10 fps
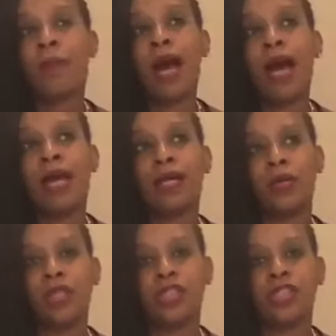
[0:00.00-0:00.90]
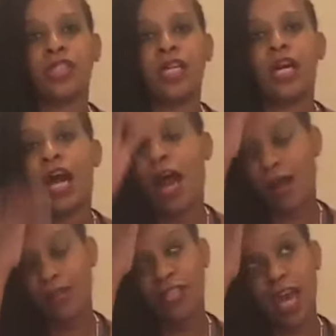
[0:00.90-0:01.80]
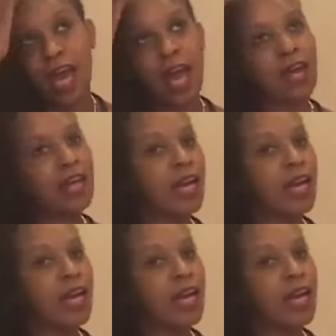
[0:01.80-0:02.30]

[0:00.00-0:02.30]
my question, I have a tag